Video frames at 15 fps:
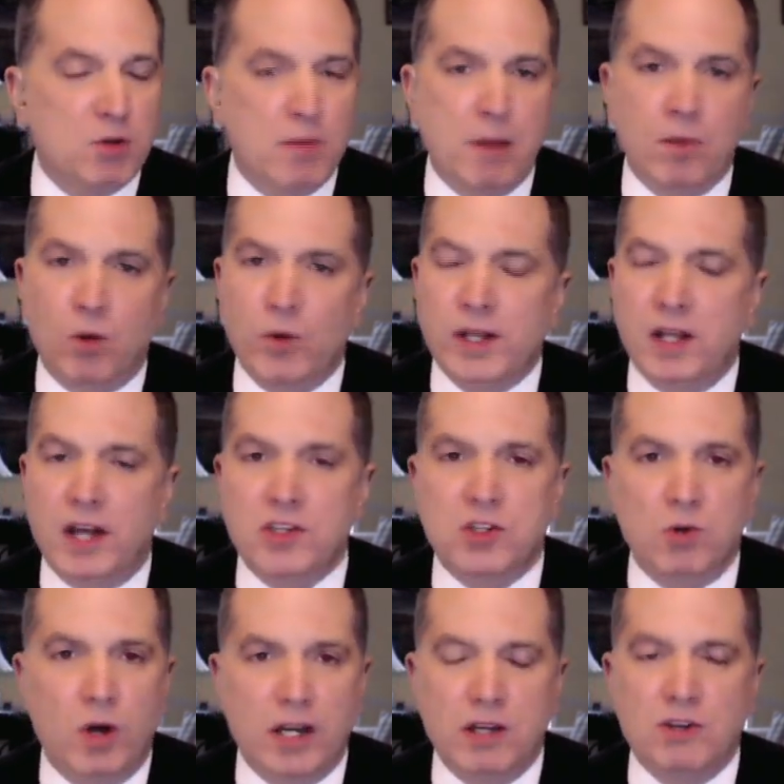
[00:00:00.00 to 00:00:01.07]
remember, we
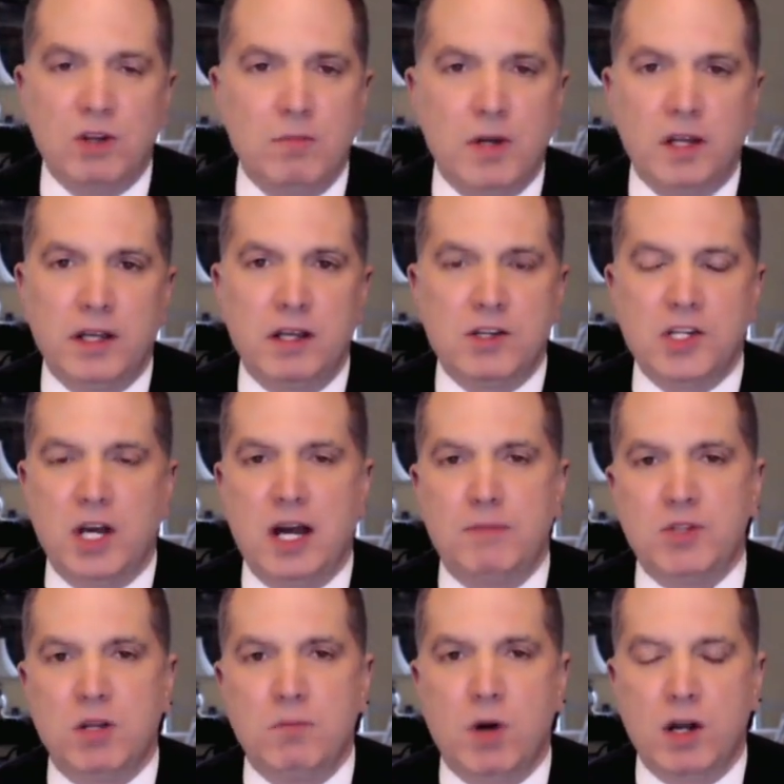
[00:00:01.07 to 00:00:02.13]
lost 22 million
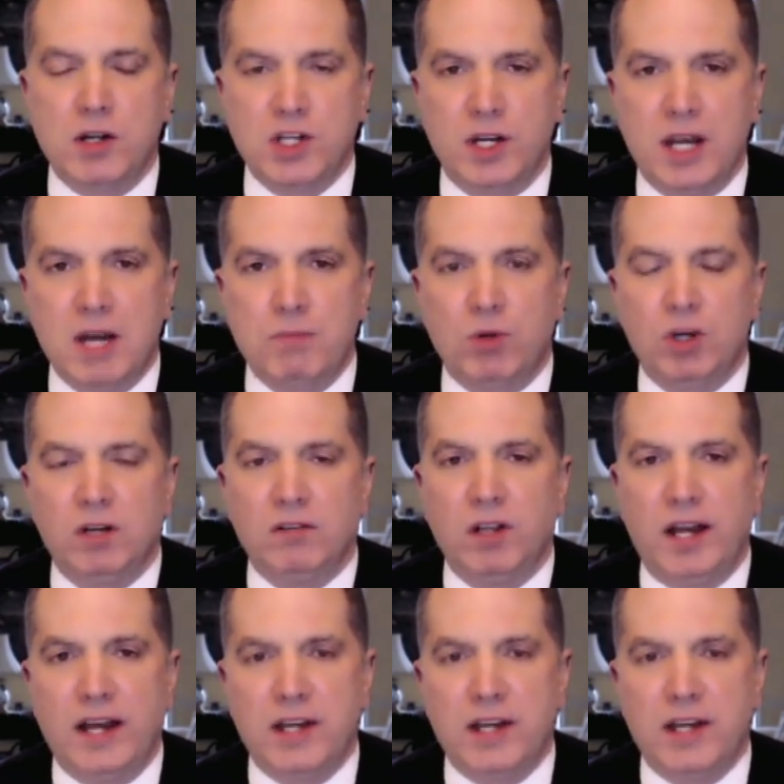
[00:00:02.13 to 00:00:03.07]
jobs in March and April of